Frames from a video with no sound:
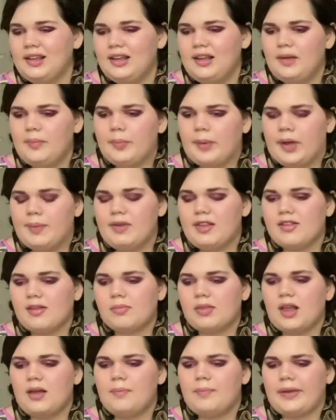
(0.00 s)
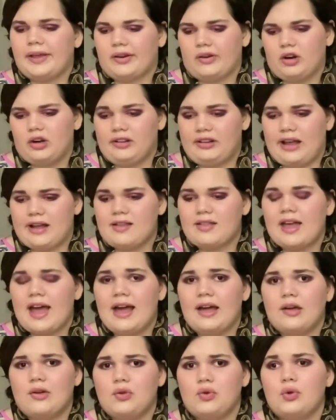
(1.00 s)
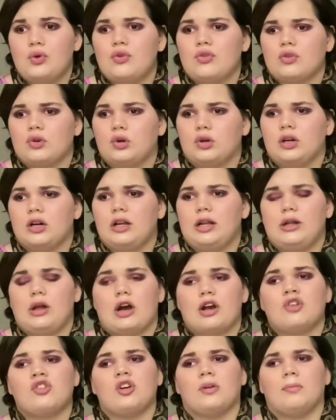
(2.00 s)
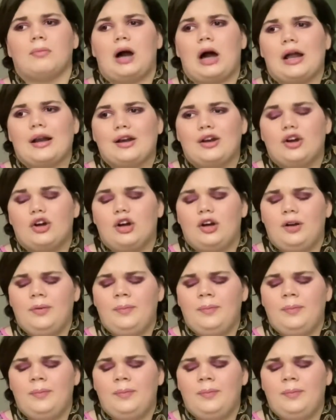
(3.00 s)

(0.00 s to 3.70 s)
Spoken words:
maybe something bigger like tegus or a larger monitor.